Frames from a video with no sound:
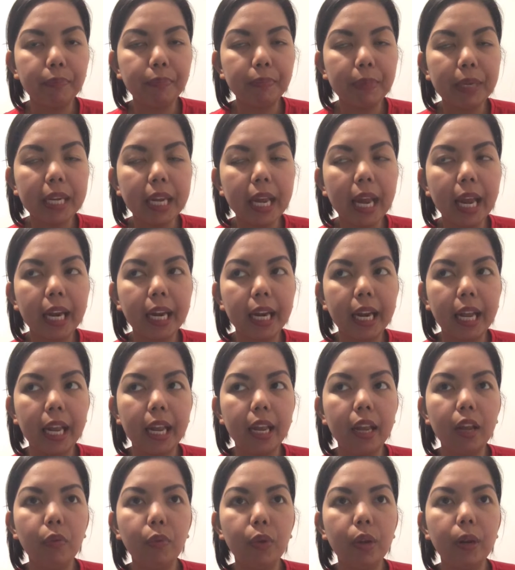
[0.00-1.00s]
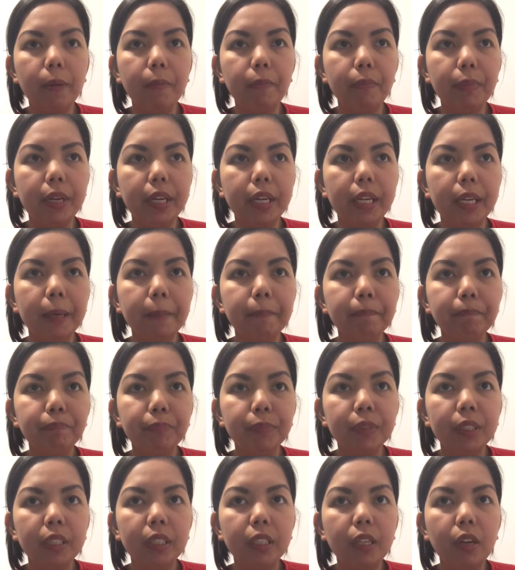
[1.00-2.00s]
PNA will be
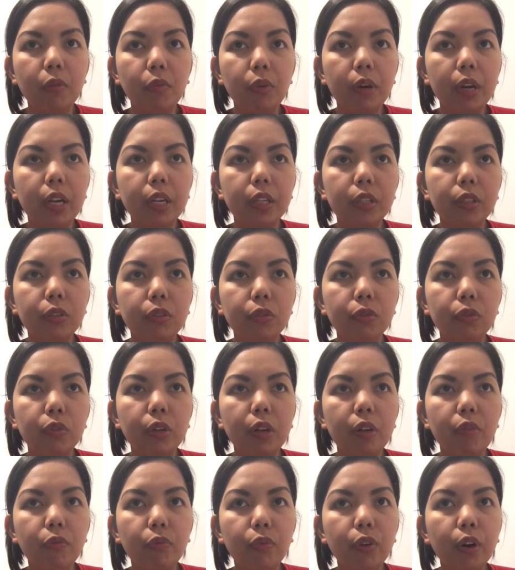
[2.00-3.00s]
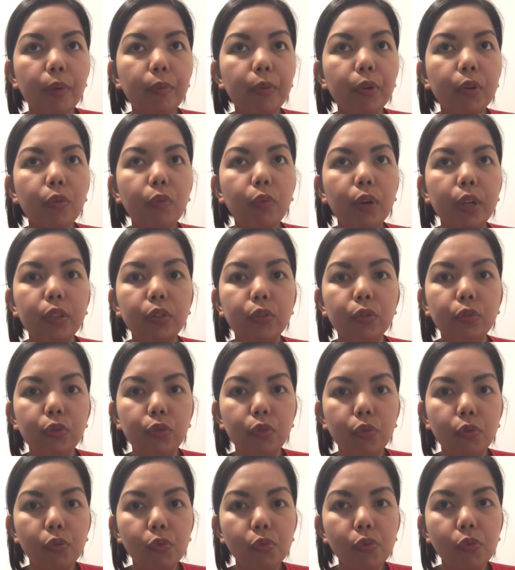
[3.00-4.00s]
the one to inform you what to
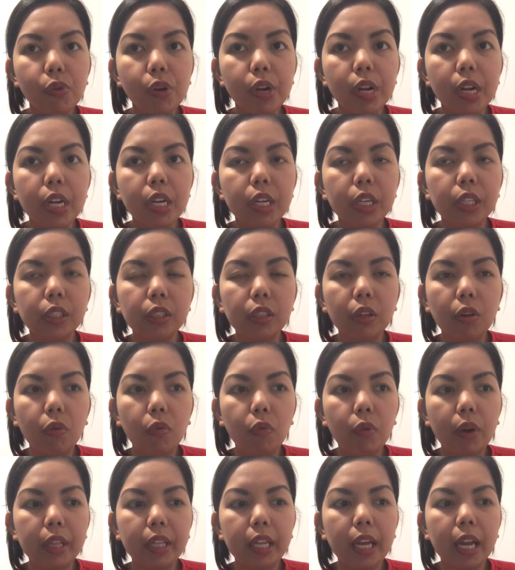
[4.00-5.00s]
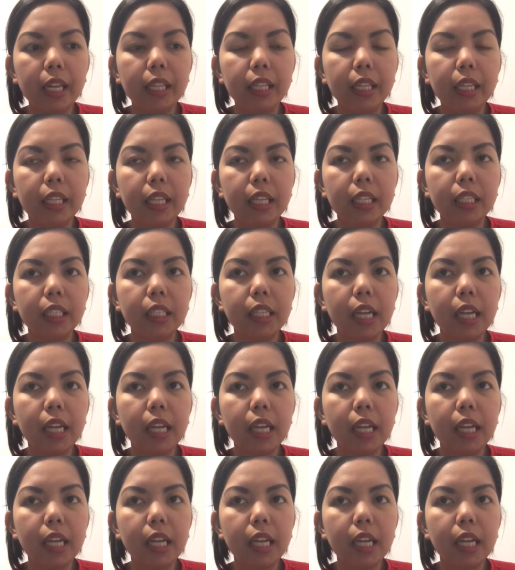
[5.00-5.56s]
do. So what I did is